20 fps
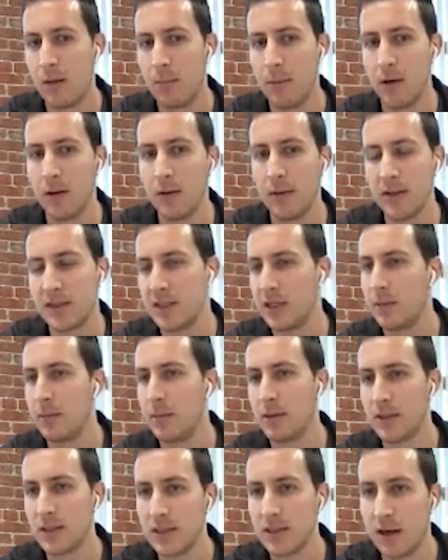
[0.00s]
but let's think
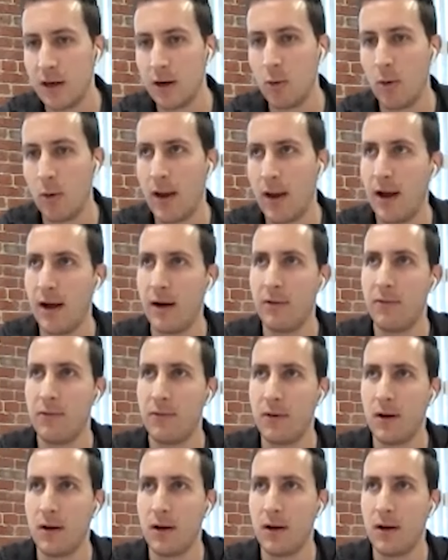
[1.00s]
about the scenario where we have